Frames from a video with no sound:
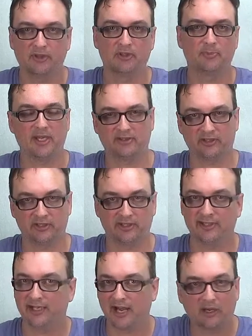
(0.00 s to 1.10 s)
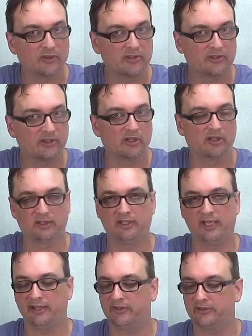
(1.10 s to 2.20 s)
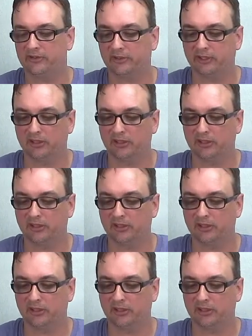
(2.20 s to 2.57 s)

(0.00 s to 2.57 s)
is basically the iris on a lens.